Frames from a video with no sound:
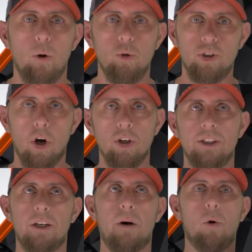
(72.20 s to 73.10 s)
who's charging
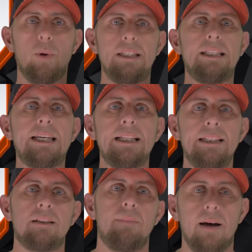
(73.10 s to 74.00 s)
them a
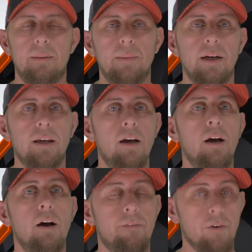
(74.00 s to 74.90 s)
ridiculous amount of money
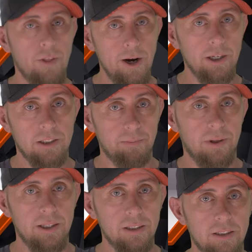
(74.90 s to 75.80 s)
for their
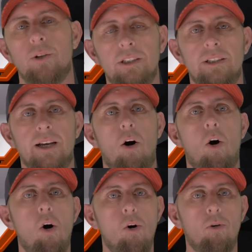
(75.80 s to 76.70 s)
displays. So it looks like
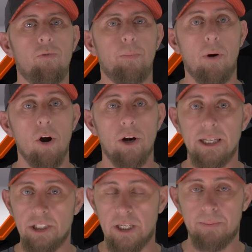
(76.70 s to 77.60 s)
all the
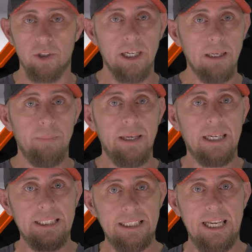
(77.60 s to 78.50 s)
bargaining chips are going to be
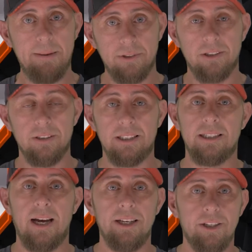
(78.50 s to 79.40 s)
on Samsung's
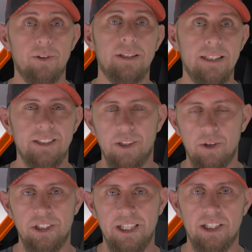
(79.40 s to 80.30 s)
side during this
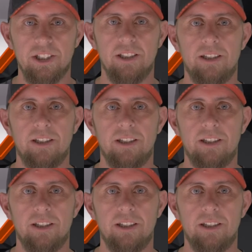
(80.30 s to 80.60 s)
negotiation